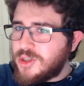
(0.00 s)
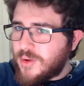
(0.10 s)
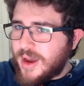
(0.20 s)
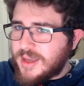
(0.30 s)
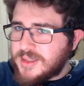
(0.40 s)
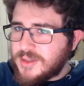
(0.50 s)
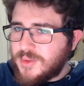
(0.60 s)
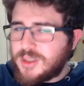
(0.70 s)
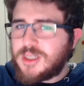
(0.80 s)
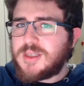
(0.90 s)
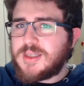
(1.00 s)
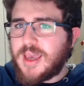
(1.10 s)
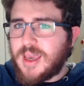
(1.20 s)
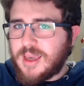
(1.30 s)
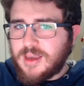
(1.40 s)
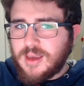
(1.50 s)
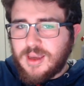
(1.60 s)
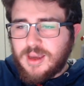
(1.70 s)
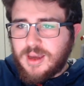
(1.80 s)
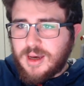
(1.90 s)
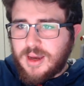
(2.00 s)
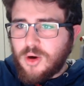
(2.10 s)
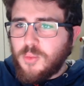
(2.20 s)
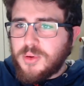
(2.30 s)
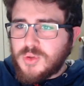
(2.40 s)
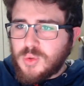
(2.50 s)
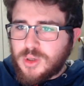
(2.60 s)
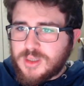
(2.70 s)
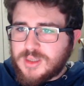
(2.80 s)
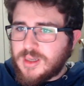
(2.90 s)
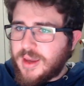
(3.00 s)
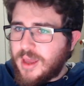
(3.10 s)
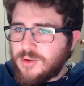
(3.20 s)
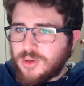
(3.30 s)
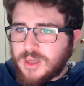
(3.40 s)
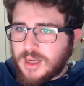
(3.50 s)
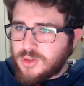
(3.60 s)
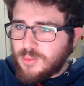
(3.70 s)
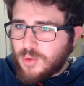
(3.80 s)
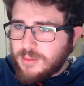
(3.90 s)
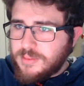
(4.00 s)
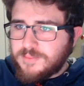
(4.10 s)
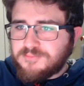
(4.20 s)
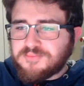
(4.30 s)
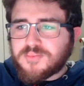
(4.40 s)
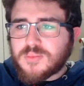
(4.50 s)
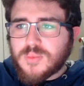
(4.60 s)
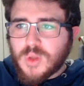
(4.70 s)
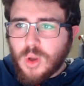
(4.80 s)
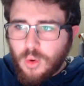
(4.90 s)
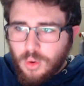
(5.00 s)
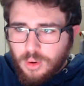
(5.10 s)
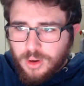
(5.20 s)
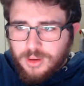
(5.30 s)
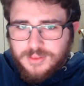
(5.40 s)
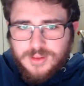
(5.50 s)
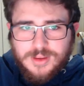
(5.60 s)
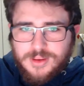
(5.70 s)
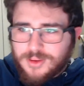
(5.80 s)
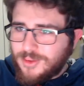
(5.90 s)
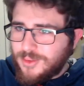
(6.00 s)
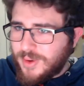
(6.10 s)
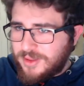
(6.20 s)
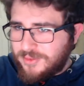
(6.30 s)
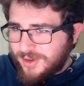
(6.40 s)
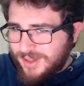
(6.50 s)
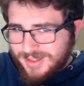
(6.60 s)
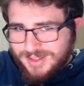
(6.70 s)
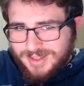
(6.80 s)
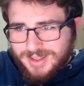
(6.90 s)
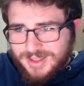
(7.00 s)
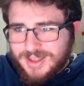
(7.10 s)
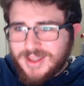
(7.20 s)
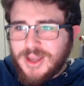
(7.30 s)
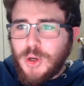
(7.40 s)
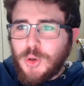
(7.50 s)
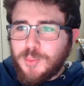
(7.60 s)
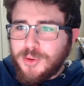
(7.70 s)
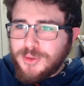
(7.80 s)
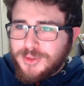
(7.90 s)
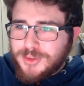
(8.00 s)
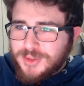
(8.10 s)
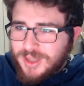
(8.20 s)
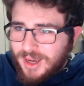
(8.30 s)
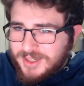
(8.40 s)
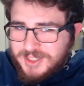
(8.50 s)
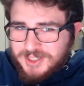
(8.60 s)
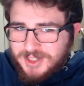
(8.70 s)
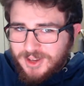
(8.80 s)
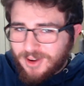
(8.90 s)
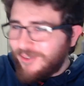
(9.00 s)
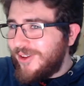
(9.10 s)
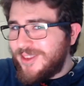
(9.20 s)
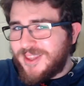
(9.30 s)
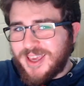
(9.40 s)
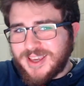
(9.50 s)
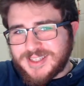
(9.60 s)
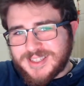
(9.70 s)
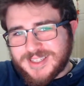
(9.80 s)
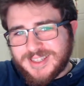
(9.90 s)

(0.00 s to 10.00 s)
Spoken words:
OS, which is an open source Android custom ROM, or, wait for it, Ubuntu Touch, of all things.